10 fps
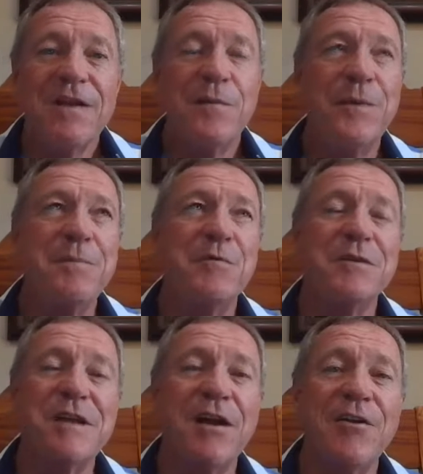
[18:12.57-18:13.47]
people
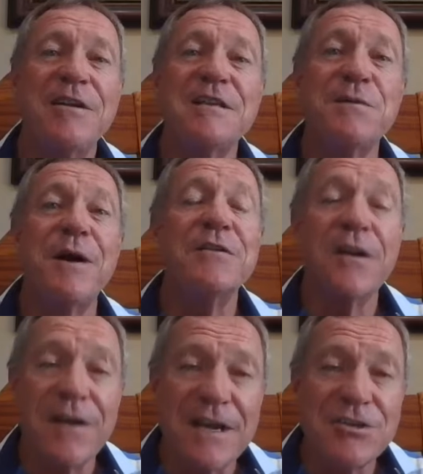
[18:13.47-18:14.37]
will tell you it is about
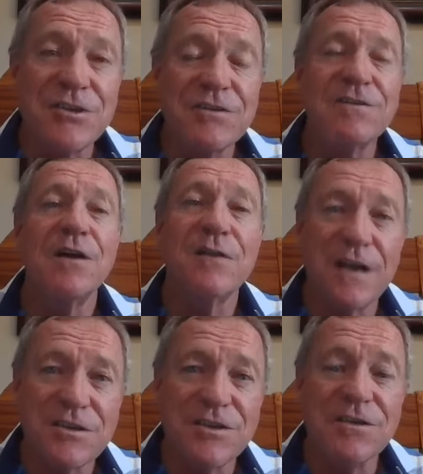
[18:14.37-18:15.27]
location,
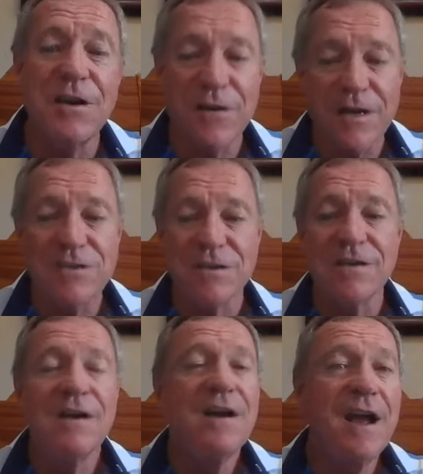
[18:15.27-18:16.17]
location,
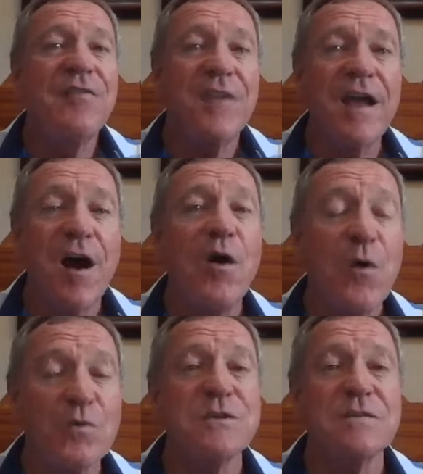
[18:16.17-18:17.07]
location. And there are
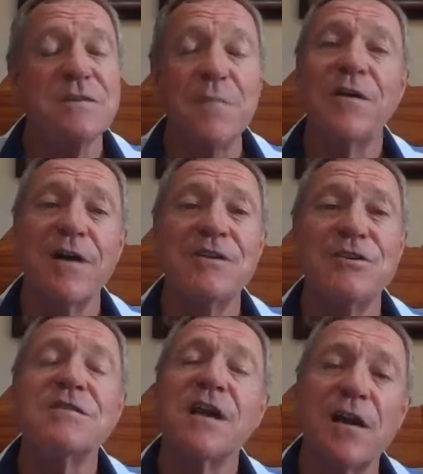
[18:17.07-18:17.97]
also some
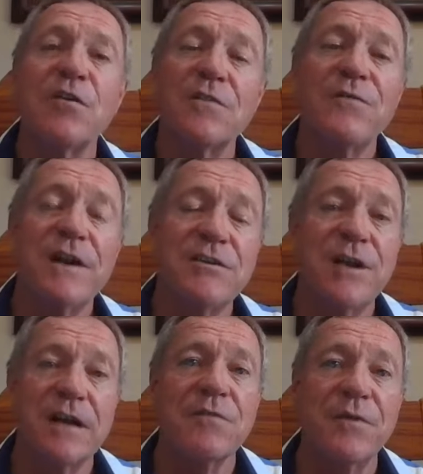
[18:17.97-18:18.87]
locations that are not very
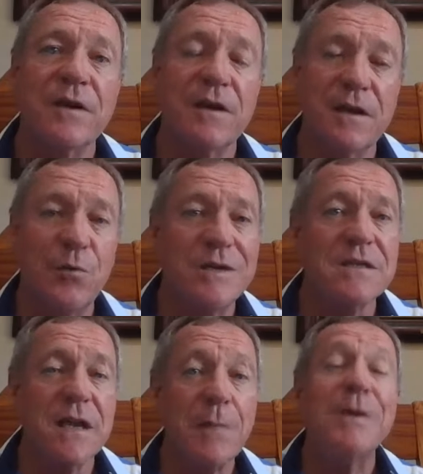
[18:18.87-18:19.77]
attractive in the
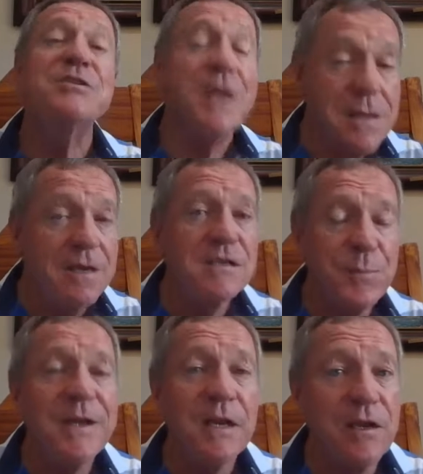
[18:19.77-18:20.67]
Western Cape. But generally
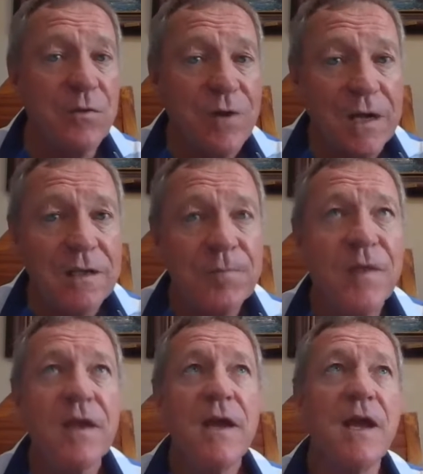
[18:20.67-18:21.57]
speaking, you're right.
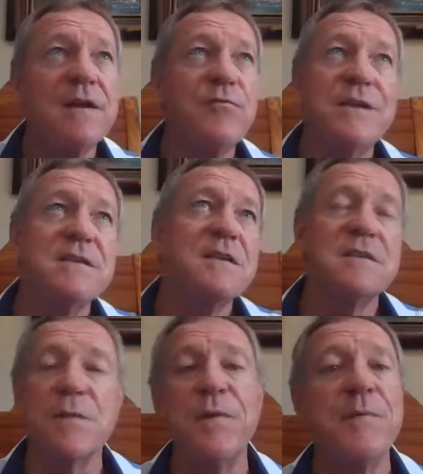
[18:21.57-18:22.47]
And the reason
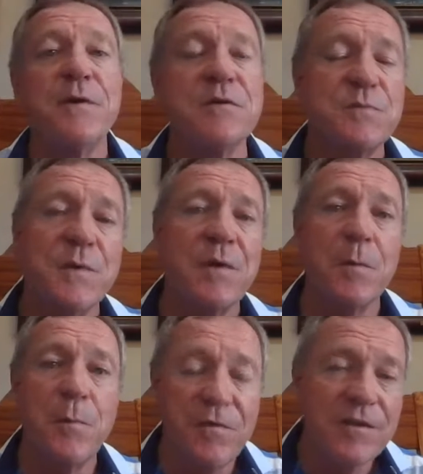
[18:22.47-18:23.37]
is simply because people
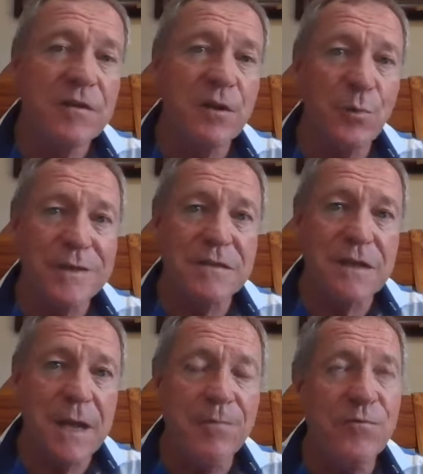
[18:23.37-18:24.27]
are moving to the Western
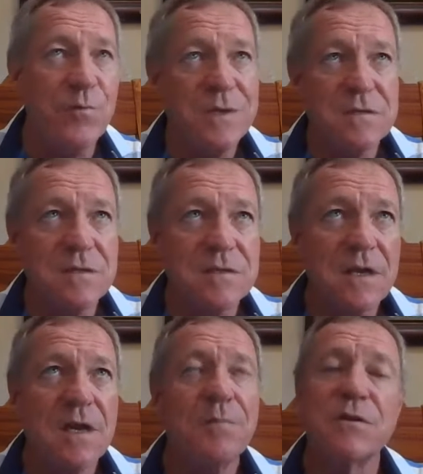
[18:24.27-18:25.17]
Cape for
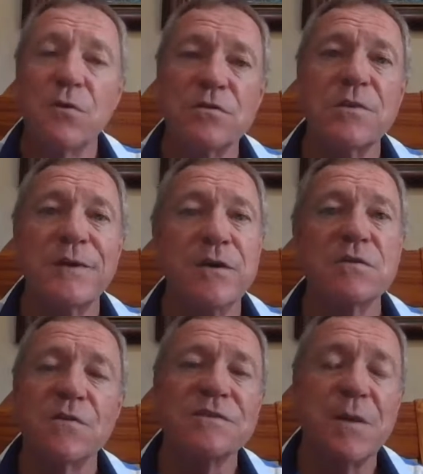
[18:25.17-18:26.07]
business, but also
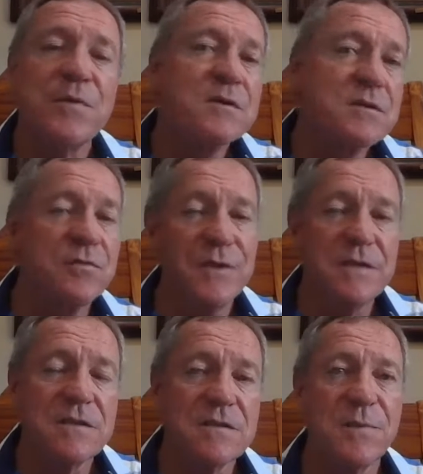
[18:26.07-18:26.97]
because of some personal
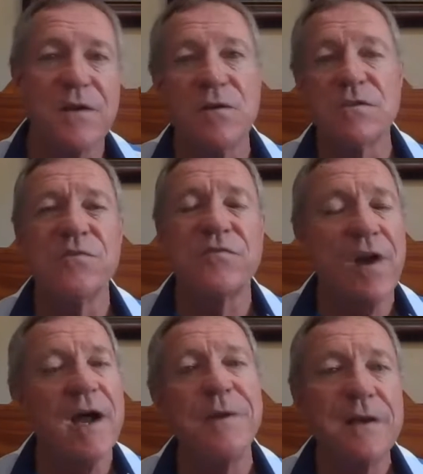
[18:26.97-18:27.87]
reasons, because of
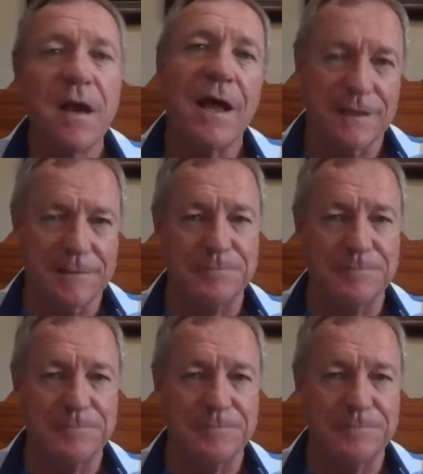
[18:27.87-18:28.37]
crime and the like.